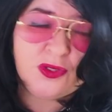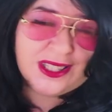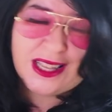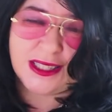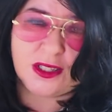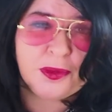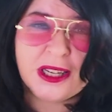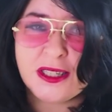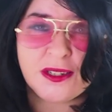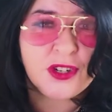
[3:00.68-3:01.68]
obviously that's going to
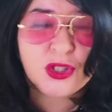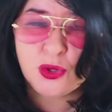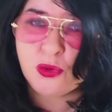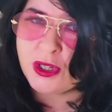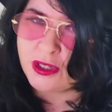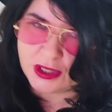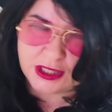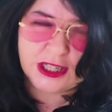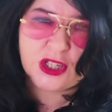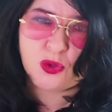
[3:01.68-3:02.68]
be individual
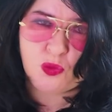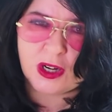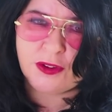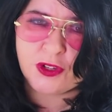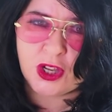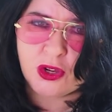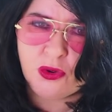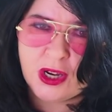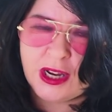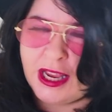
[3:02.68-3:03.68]
to each one of
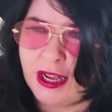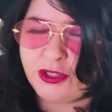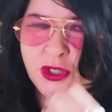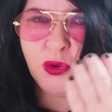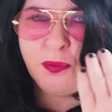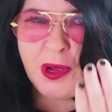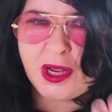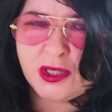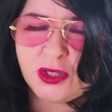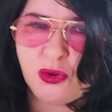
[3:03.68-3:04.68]
you. How do your
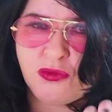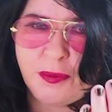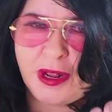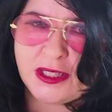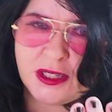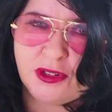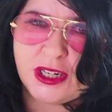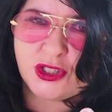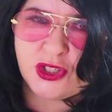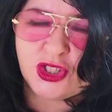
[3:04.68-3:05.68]
personal romantic
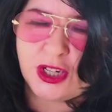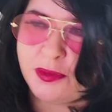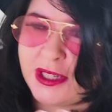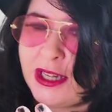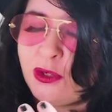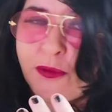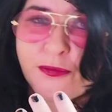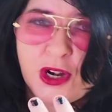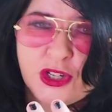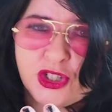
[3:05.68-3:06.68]
relationships and your
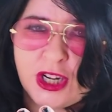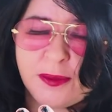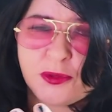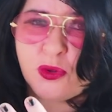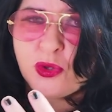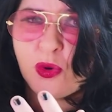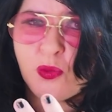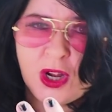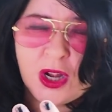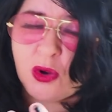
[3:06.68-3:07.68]
friendships or your
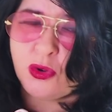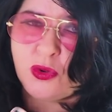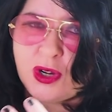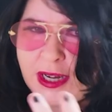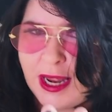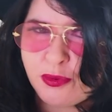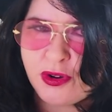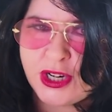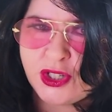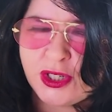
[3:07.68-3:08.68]
work or your
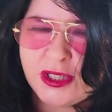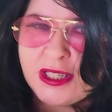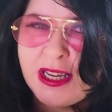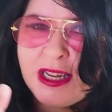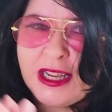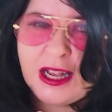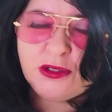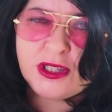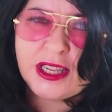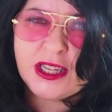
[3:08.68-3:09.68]
collaborations, how
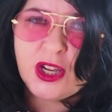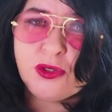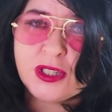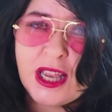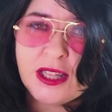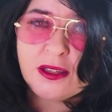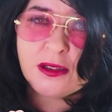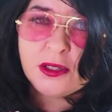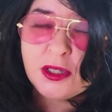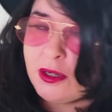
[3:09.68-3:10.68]
do they go
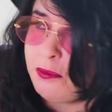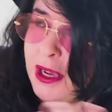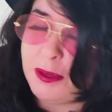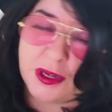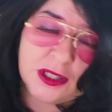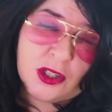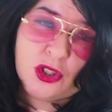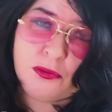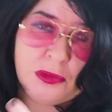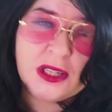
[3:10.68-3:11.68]
together? Maybe that
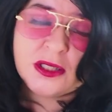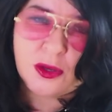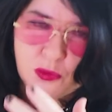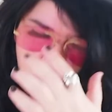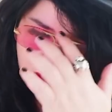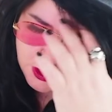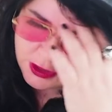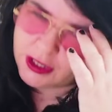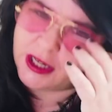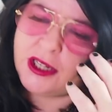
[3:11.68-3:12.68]
you meet someone
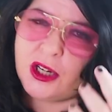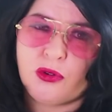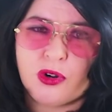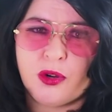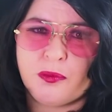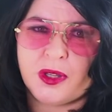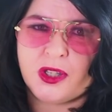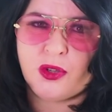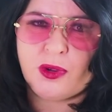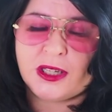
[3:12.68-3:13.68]
in a group
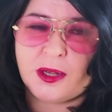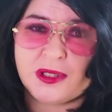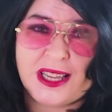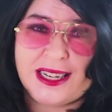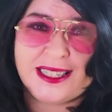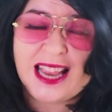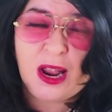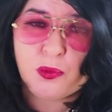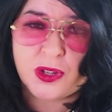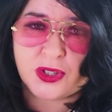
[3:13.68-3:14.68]
that you end up settling
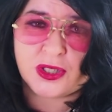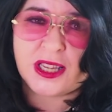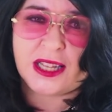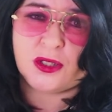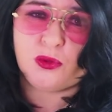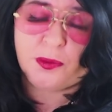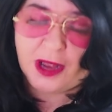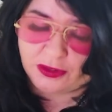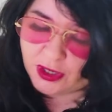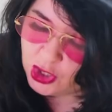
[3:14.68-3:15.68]
down with, because Saturn's all
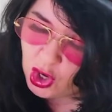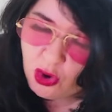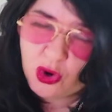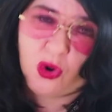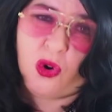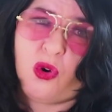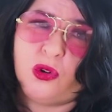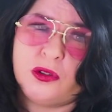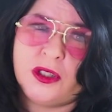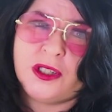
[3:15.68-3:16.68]
about the long
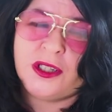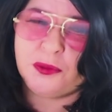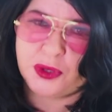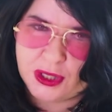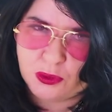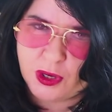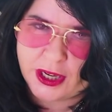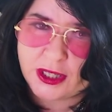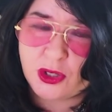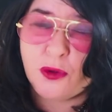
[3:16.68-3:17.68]
haul. But either
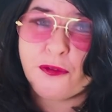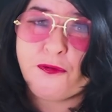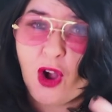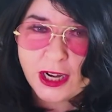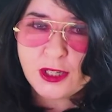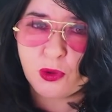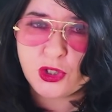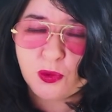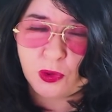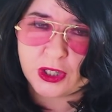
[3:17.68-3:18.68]
way, you find
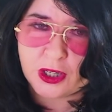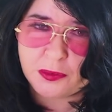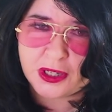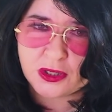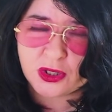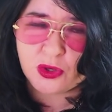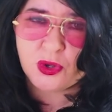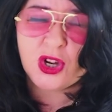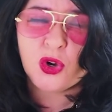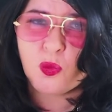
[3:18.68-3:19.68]
what you want to commit
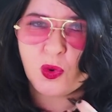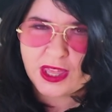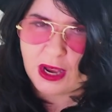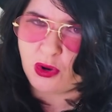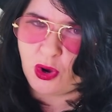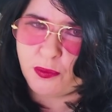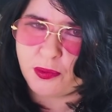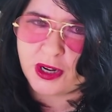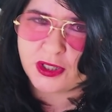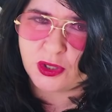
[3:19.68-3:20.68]
to without
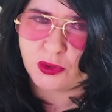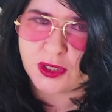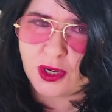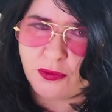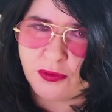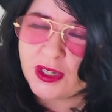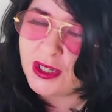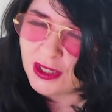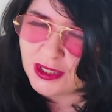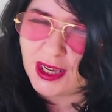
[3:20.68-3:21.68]
compromising yourself.
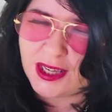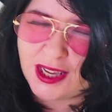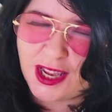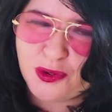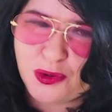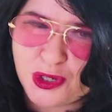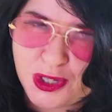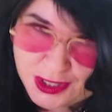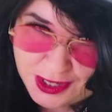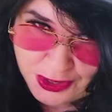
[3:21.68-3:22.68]
Take care,
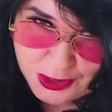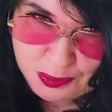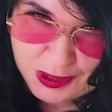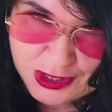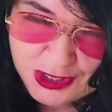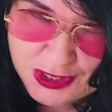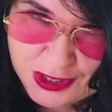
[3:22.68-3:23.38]
gorgeous, and I'll speak to you